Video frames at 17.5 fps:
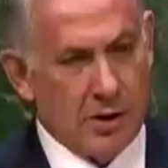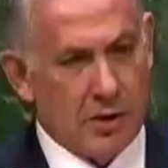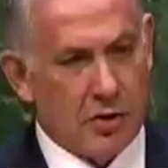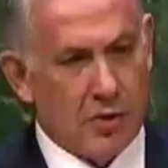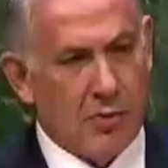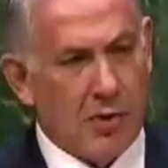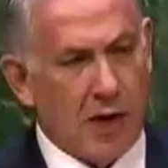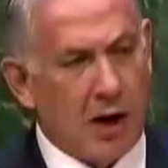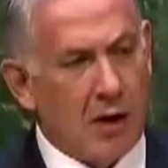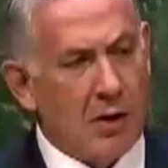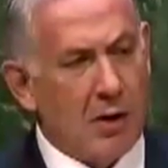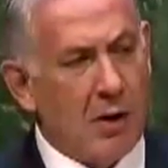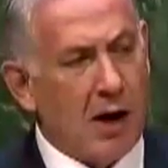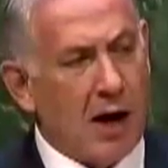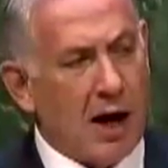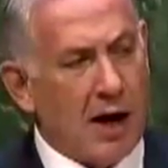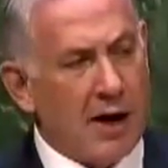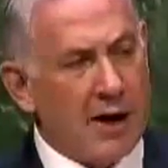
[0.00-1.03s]
Tomorrow,
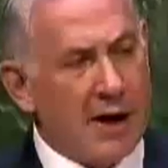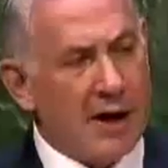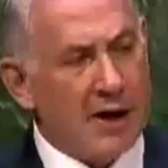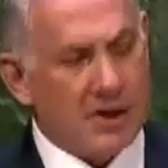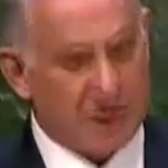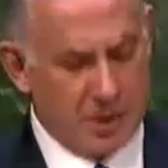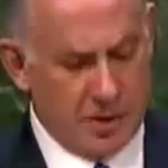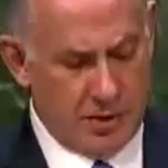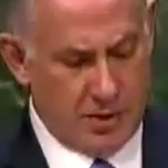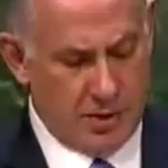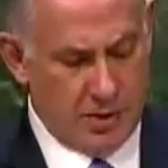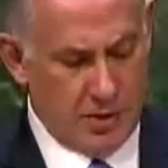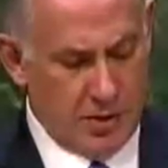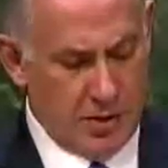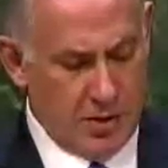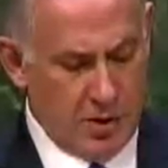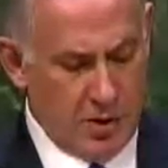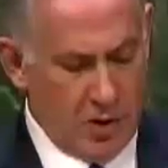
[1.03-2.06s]
our nation
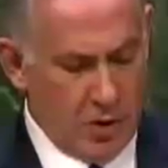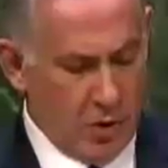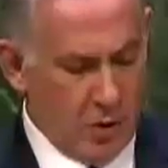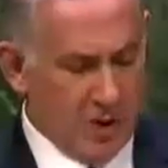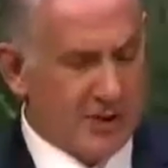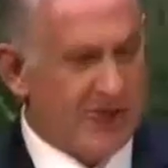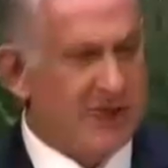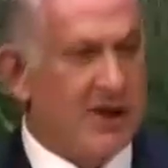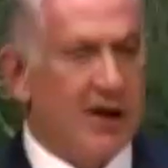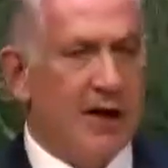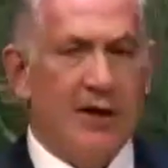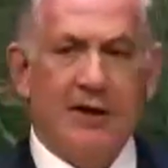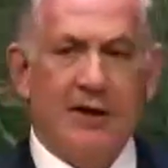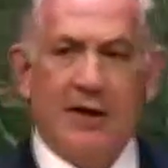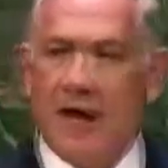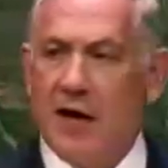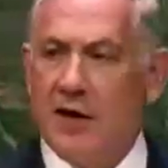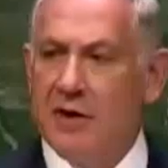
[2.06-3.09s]
will sit
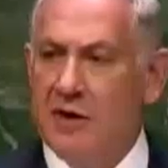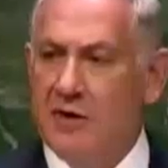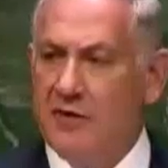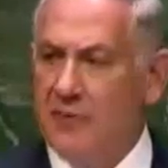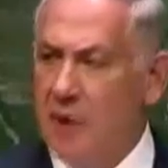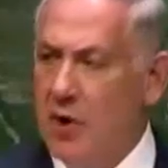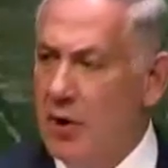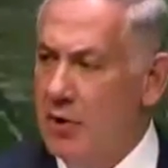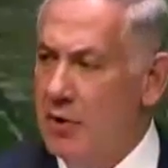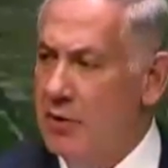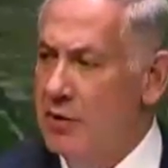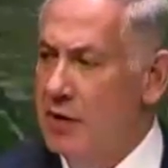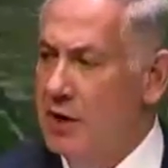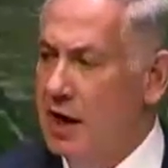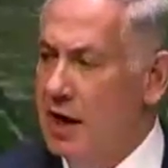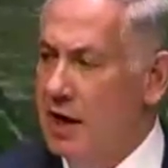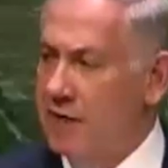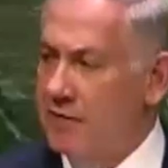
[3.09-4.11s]
on the throne
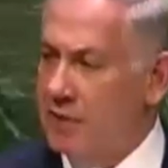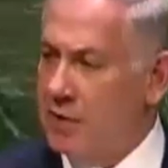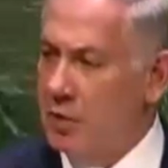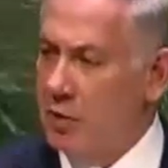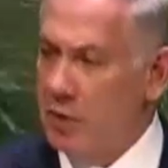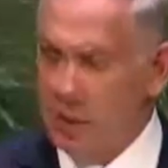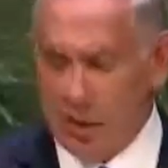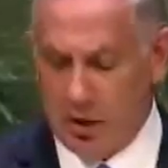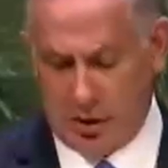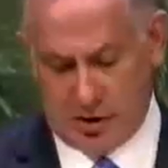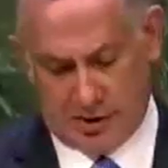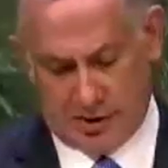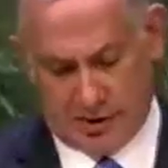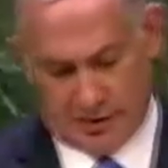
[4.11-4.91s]
of the world.